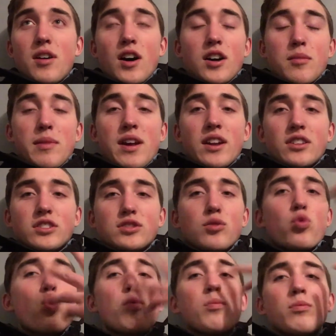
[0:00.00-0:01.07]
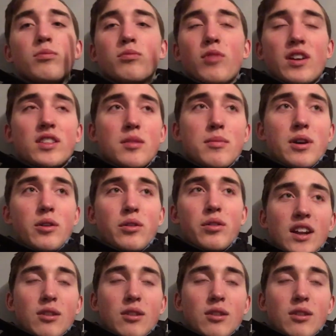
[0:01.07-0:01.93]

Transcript: automatically, just whoop, right in the mouth.